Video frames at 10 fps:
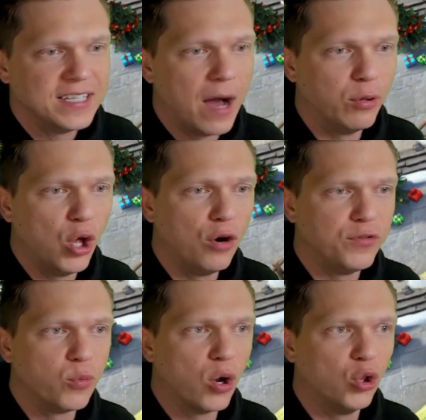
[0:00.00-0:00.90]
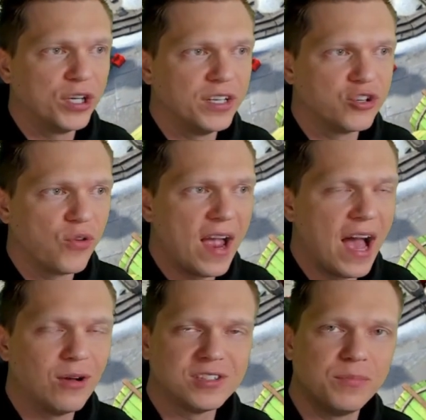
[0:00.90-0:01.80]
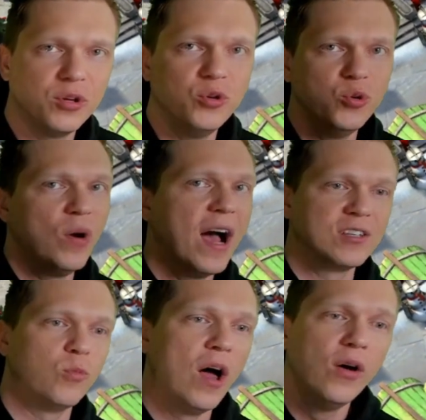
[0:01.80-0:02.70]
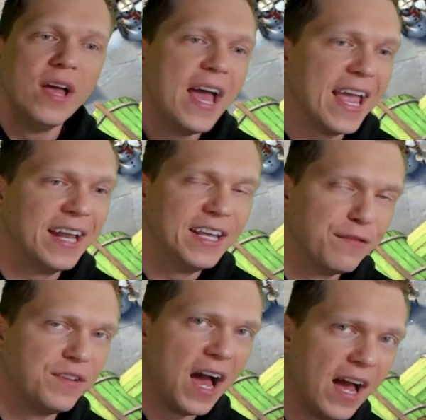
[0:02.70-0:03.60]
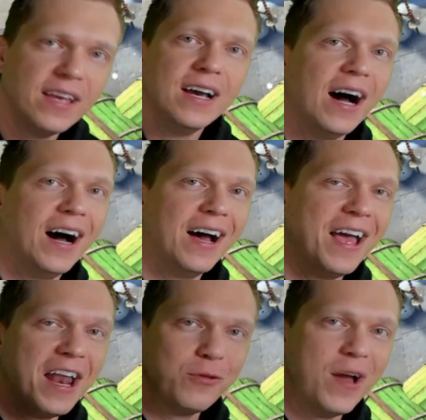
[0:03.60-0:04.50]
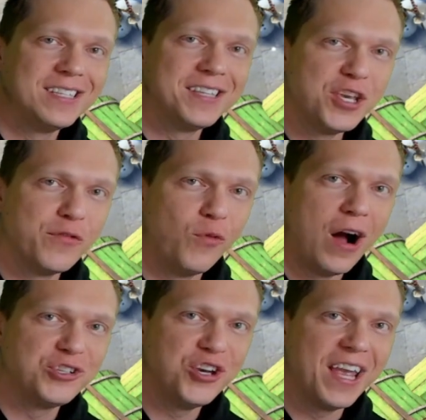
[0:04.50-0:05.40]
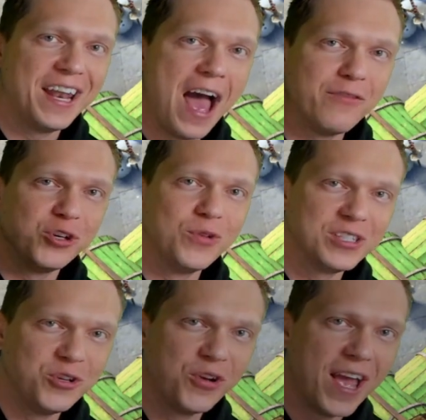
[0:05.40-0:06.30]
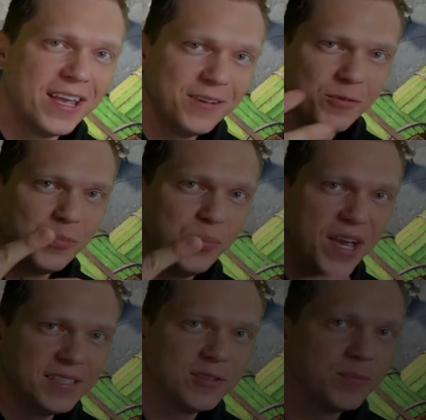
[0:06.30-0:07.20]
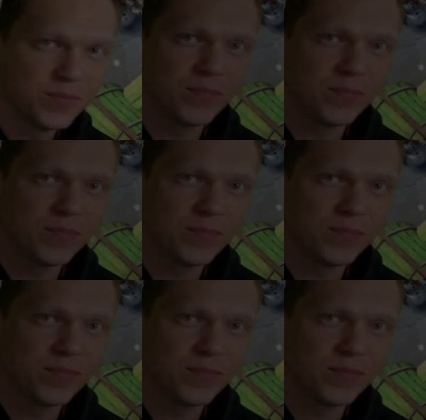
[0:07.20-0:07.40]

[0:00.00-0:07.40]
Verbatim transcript: down below if you are looking to try out something new as well. And if not, uh, anyways, thank you for watching and have a good rest of your day. Peace.